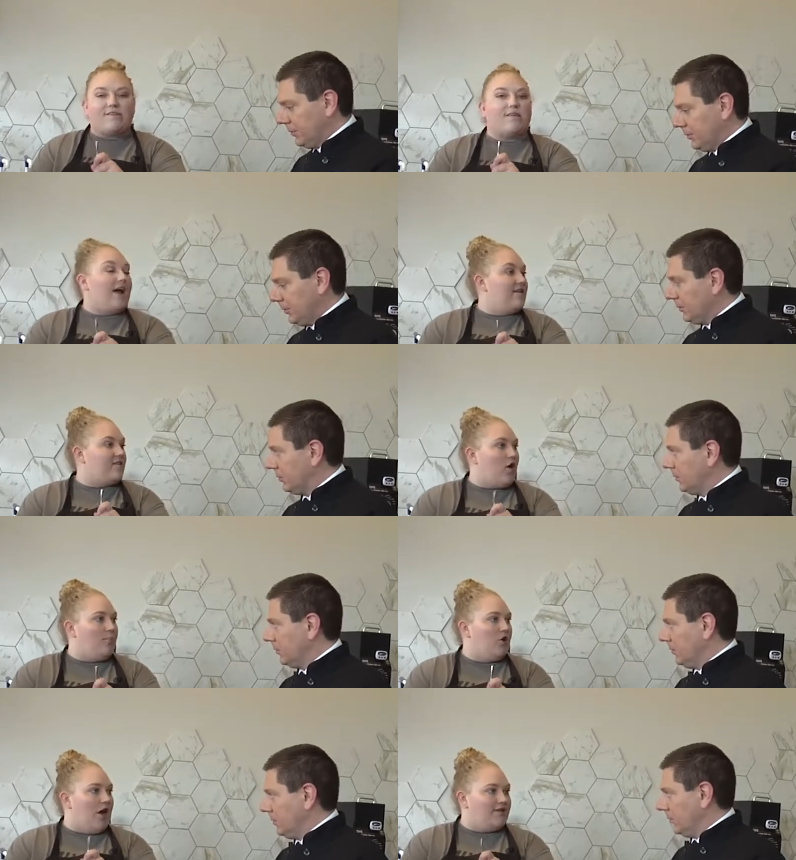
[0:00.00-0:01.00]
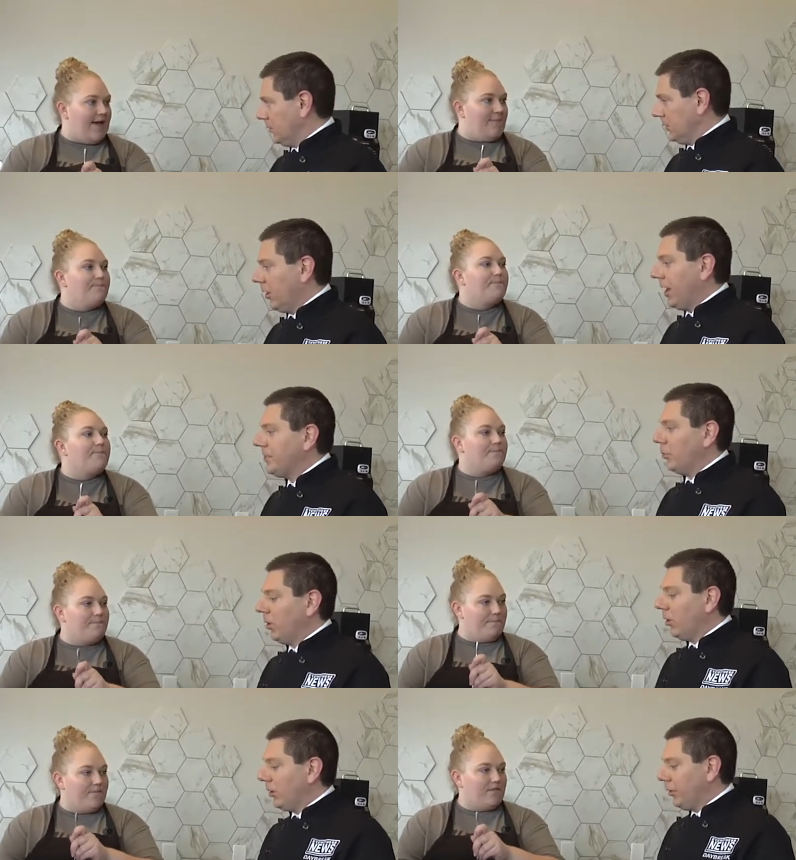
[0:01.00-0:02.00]
Speaker 1: is an iced caramel latte. All
Speaker 2: right, so
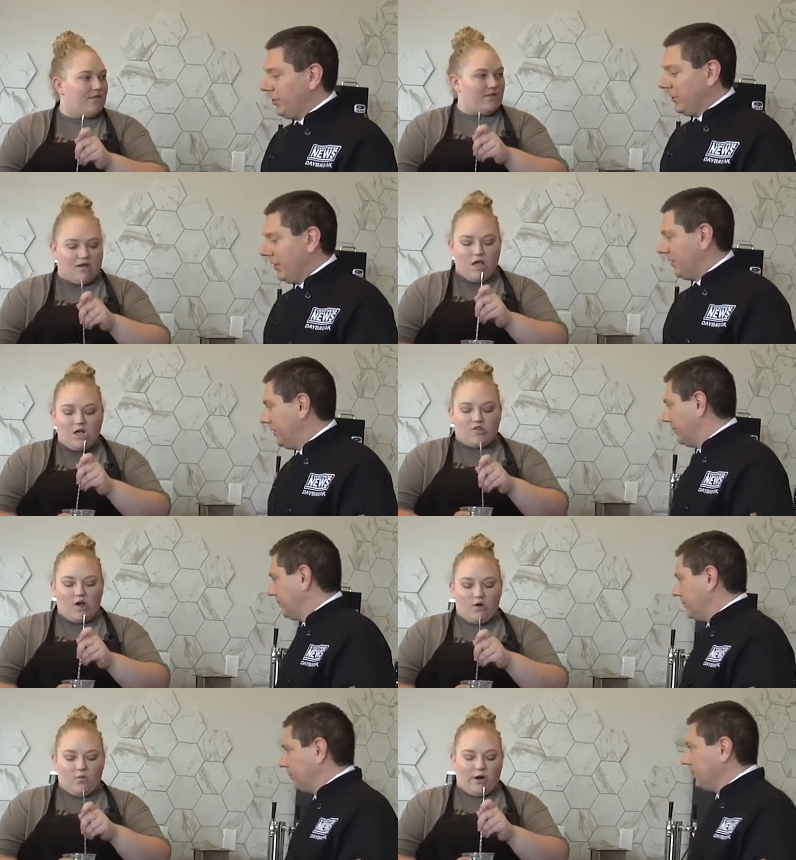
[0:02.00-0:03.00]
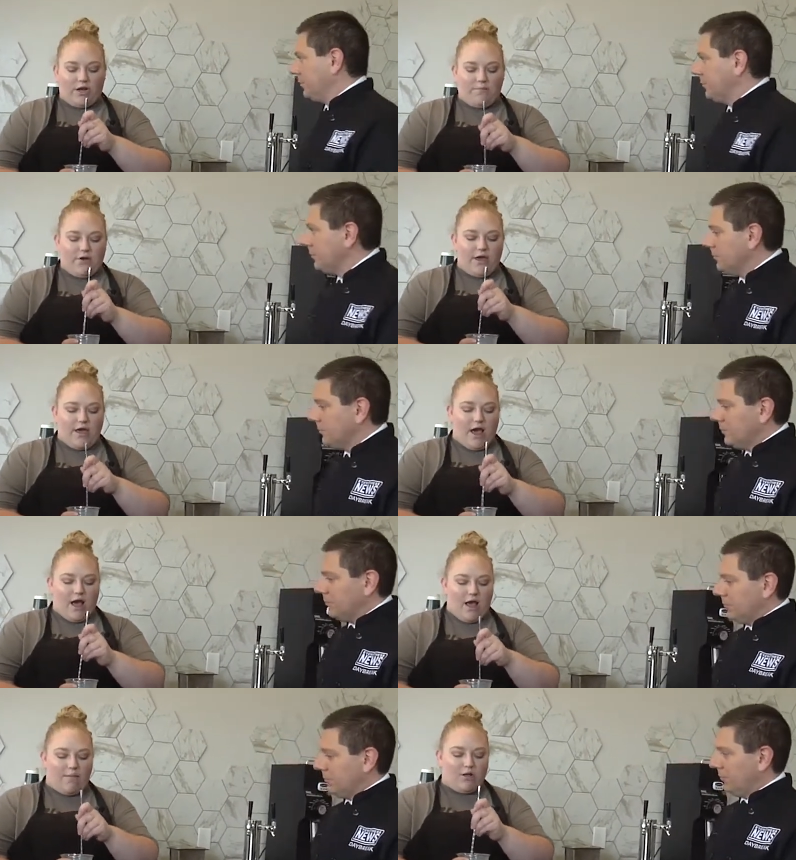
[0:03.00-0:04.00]
what all mm-hmm. goes in this?
Speaker 1: So we're going to put
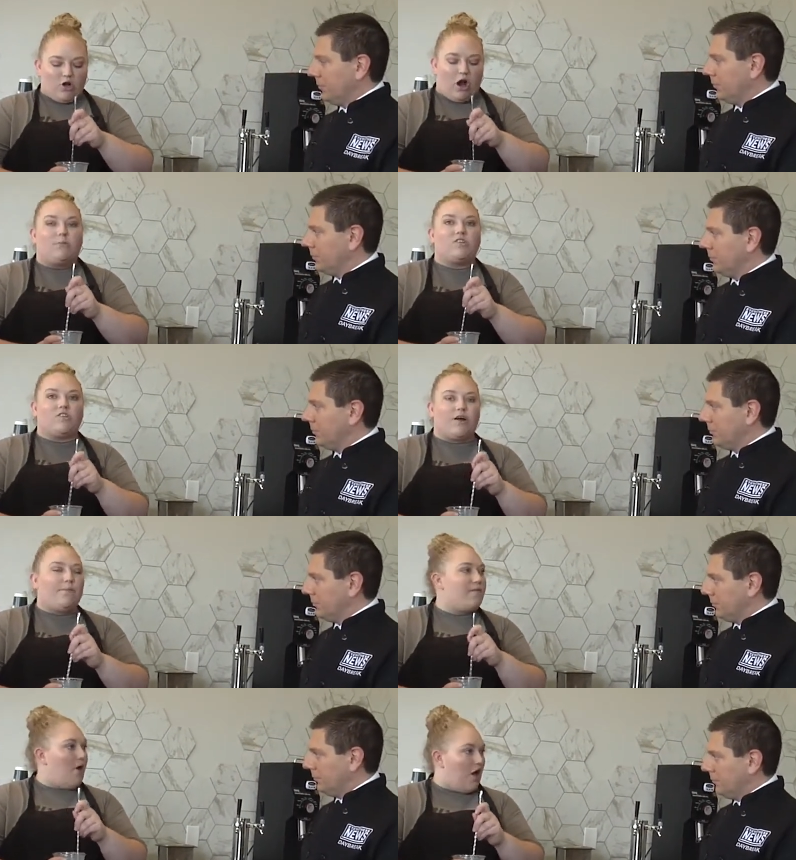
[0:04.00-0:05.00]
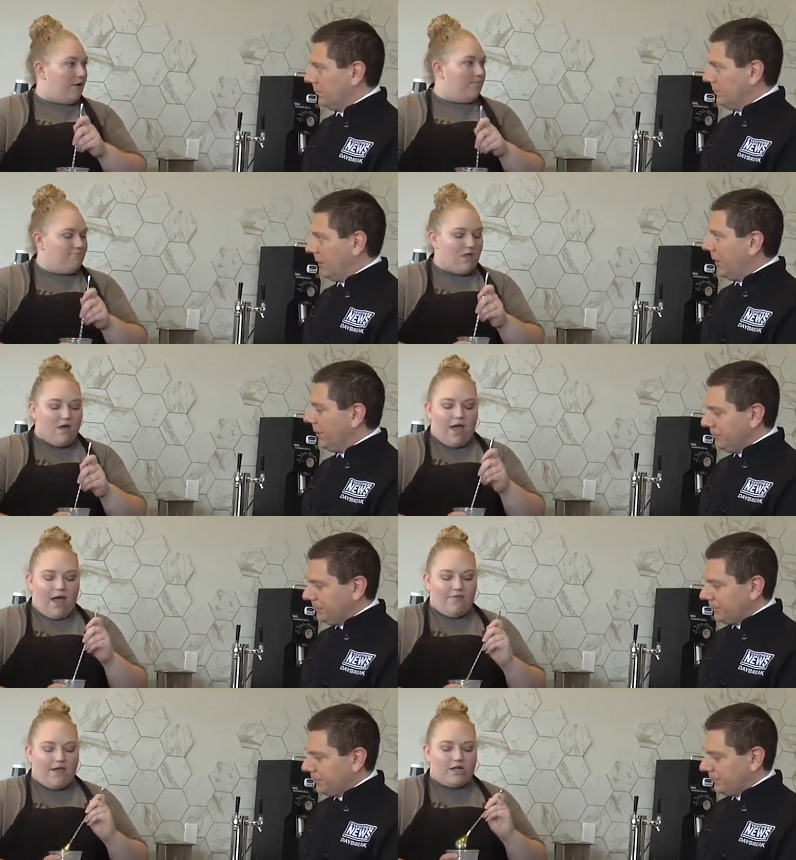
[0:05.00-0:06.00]
um, caramel syrup in the bottom. Okay.
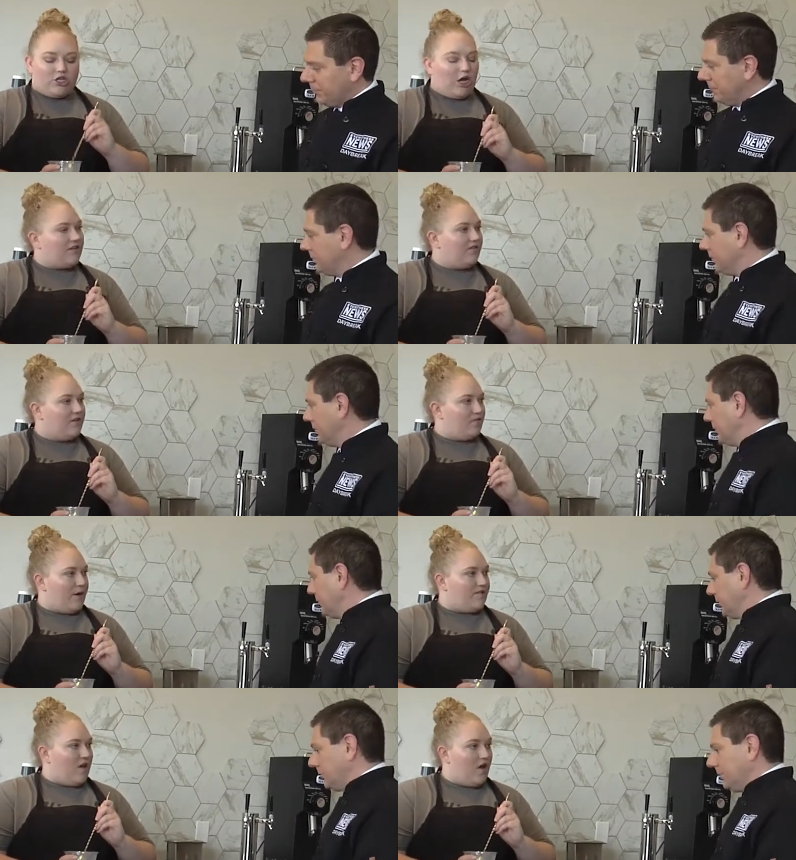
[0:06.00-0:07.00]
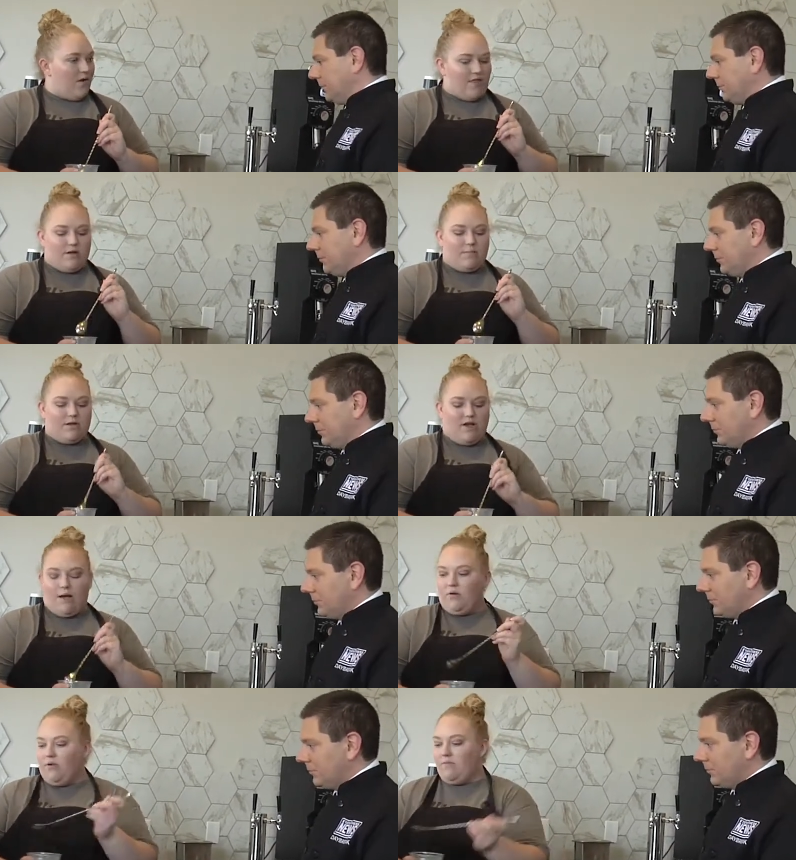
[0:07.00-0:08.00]
And then shots of espresso, and then I'm going to
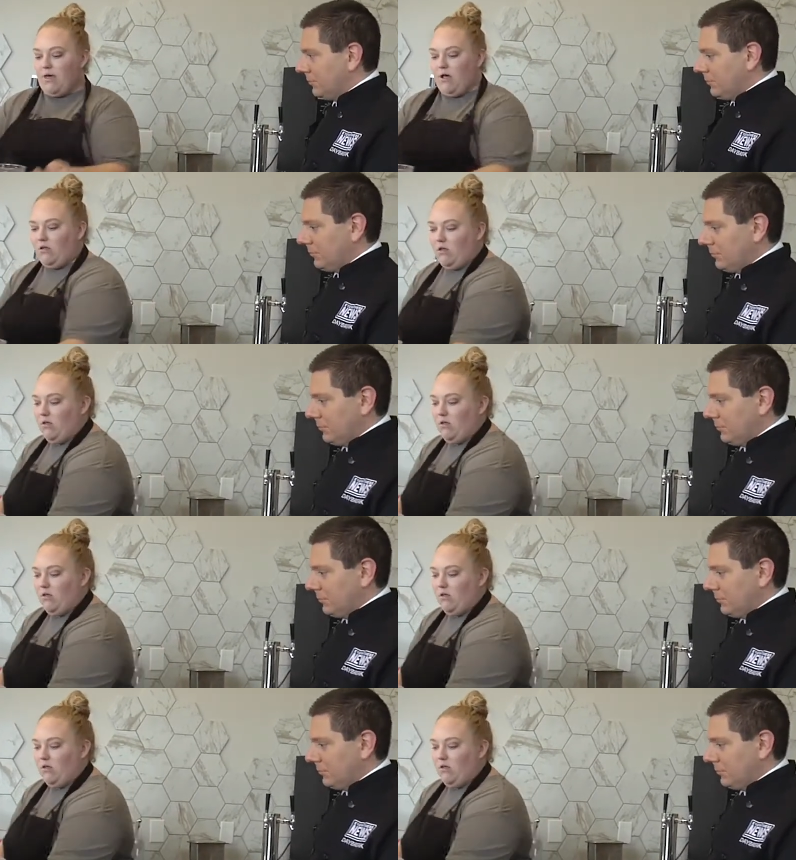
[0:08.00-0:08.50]
top it with milk